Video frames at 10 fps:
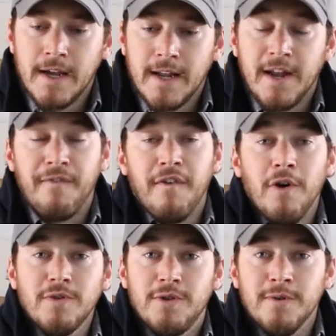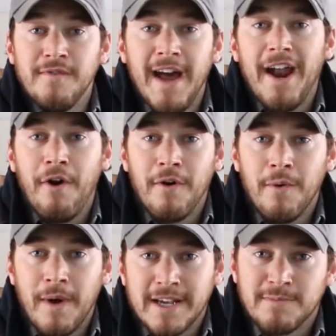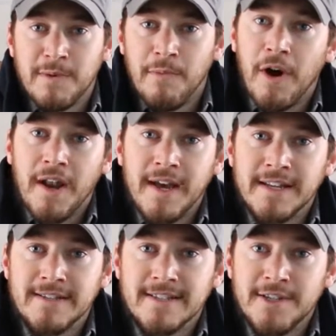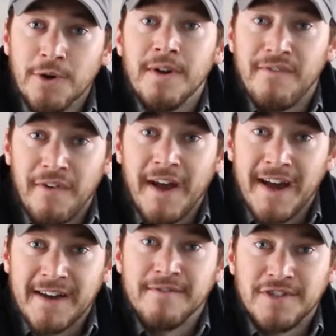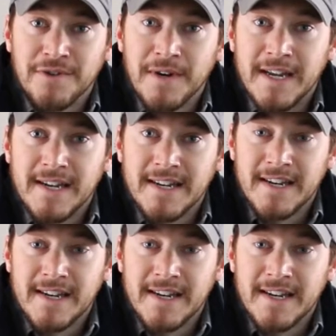Now, for those who have not heard of Rexpid Broadheads, you're in for a heck of a treat.